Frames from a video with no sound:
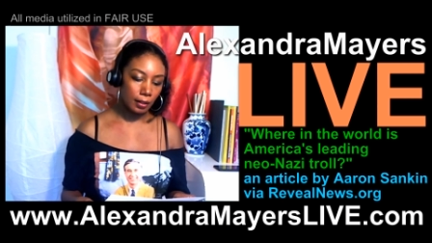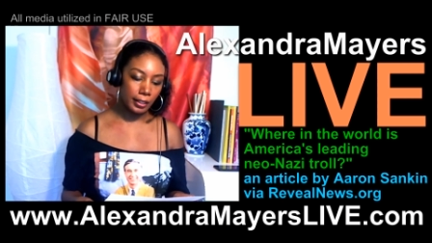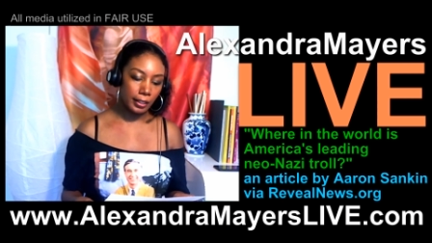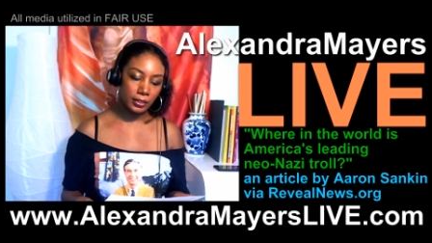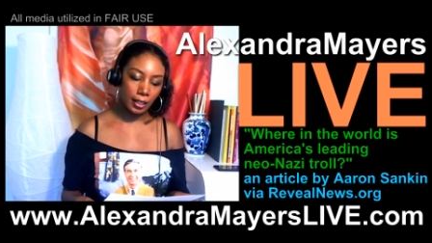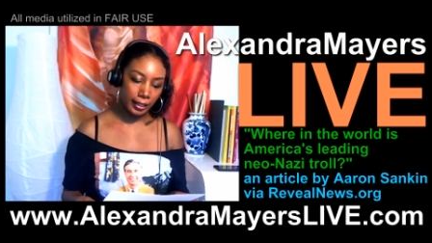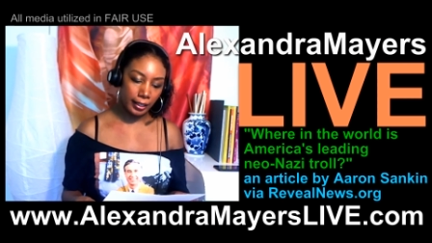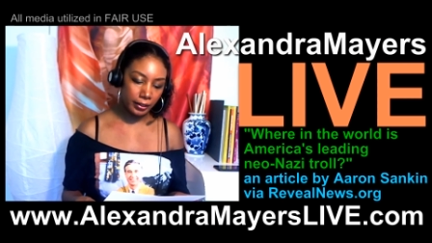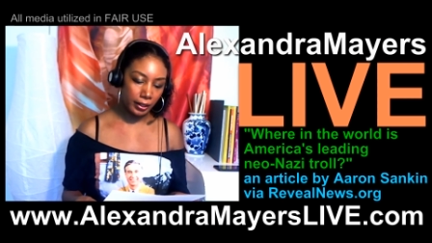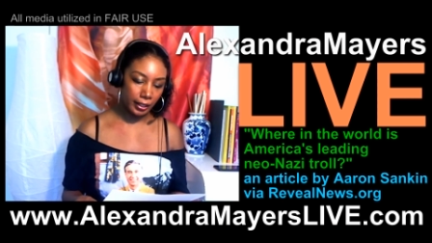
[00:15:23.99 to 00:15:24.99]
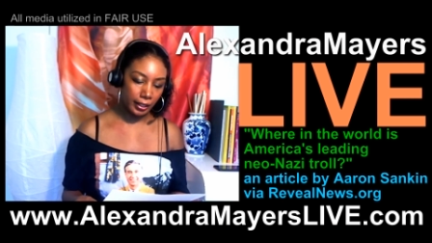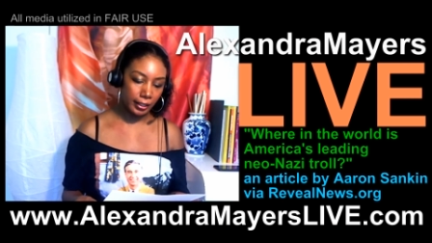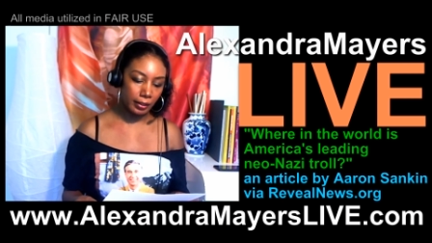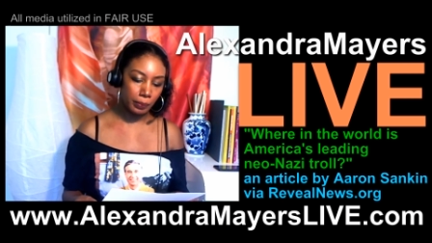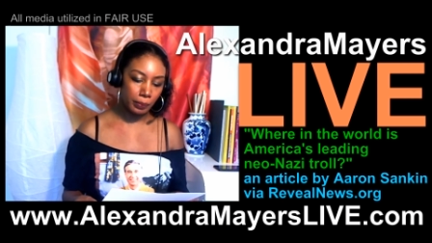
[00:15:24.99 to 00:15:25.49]
There's irony
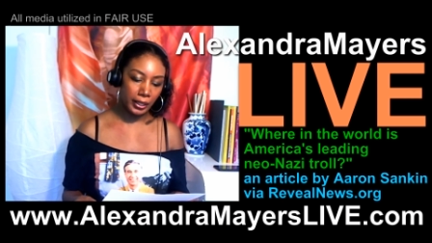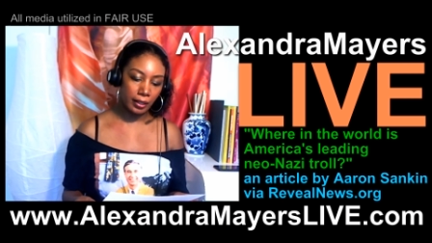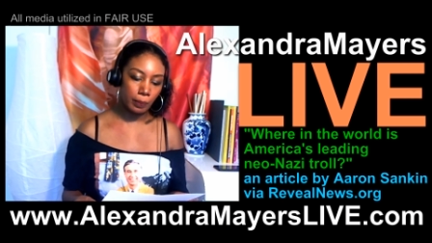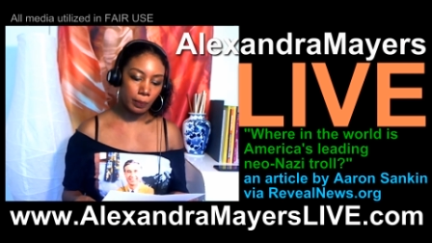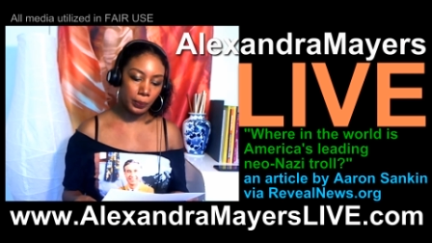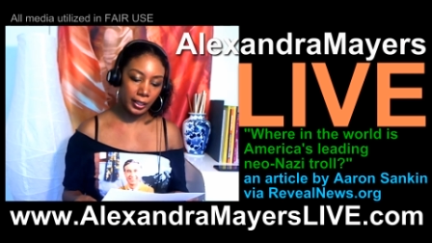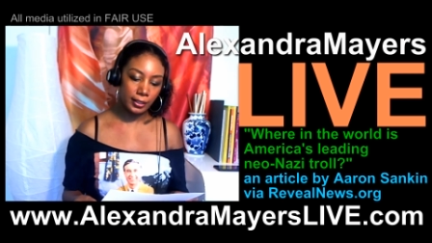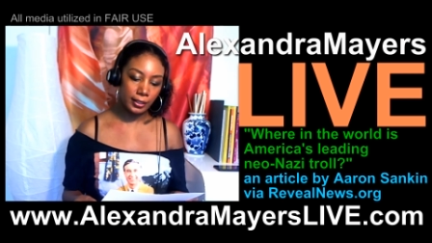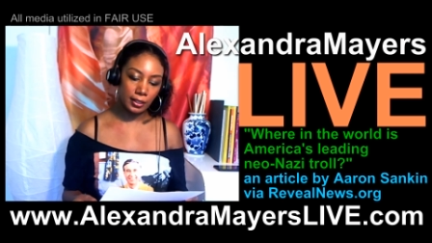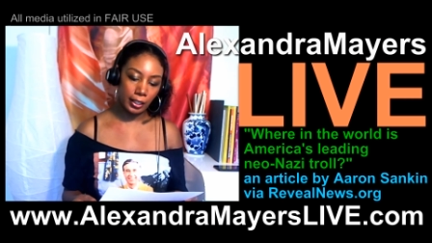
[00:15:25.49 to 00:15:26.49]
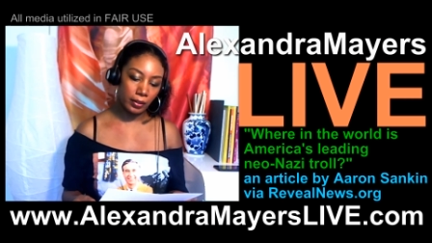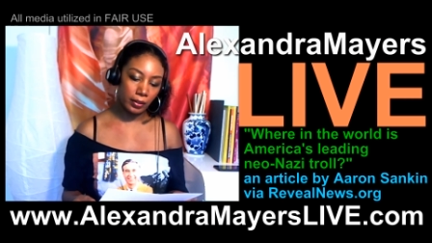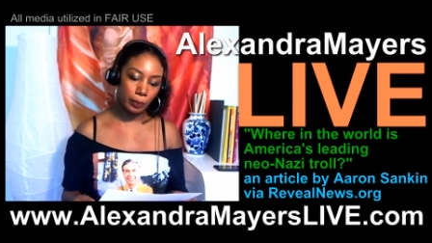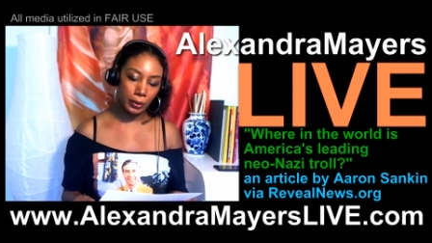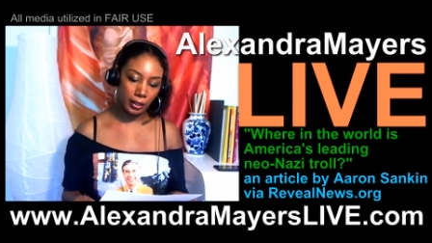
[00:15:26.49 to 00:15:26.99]
in him being a big,
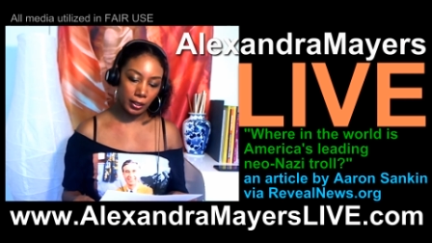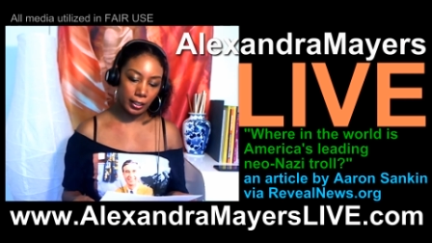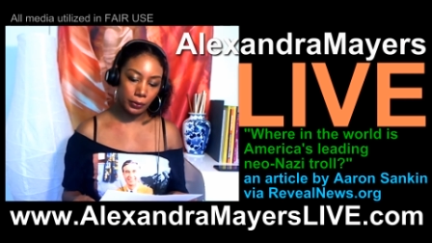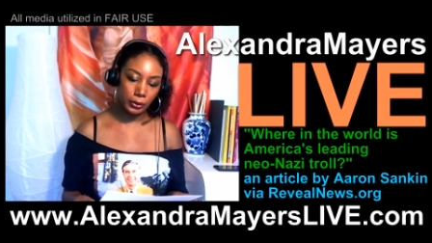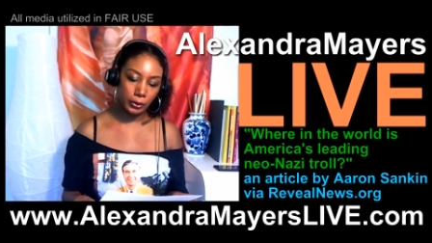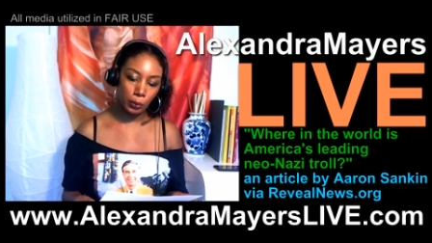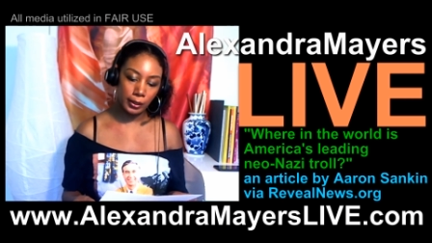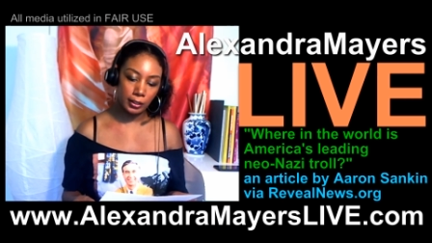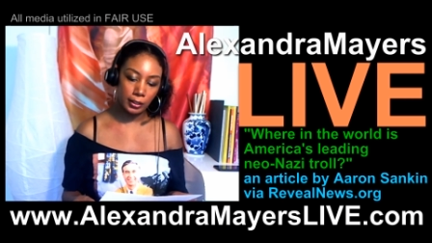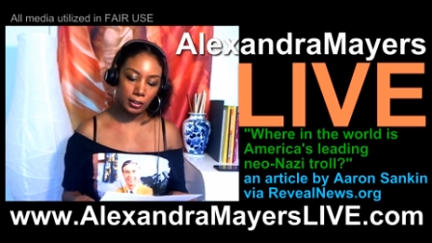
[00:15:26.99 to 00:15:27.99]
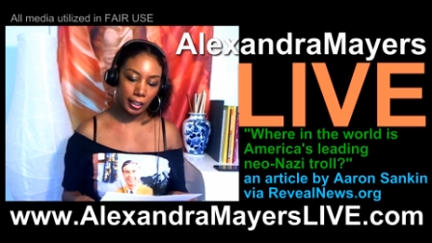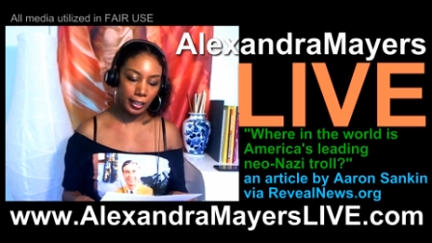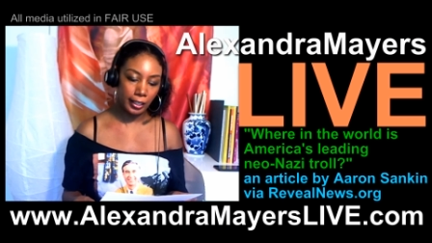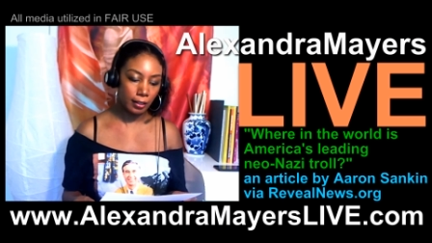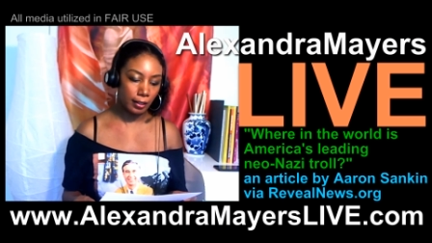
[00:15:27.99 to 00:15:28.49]
scary bully who is willing to
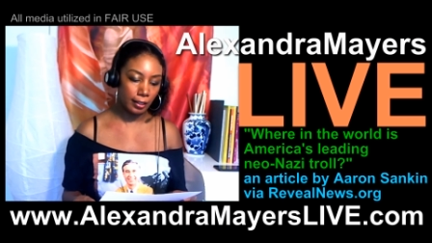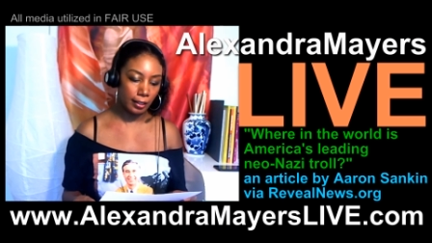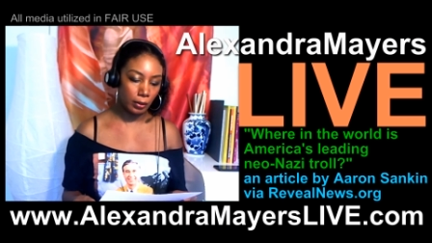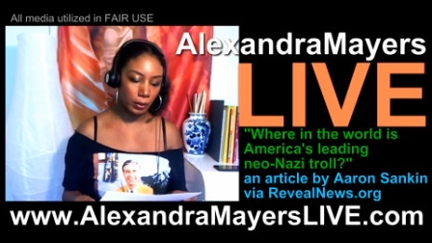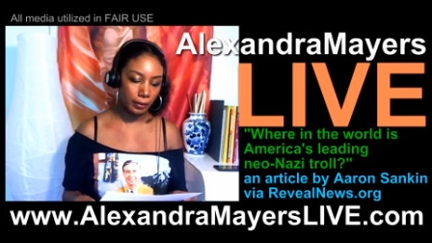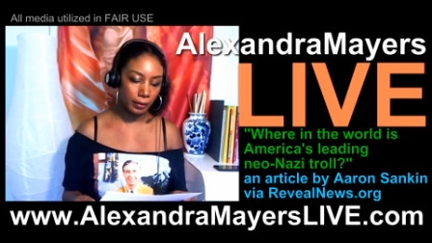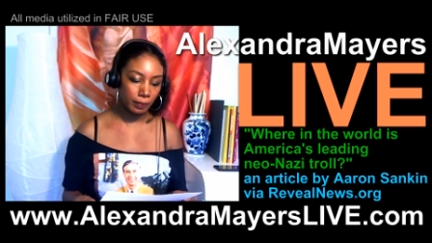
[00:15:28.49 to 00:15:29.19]
take on anyone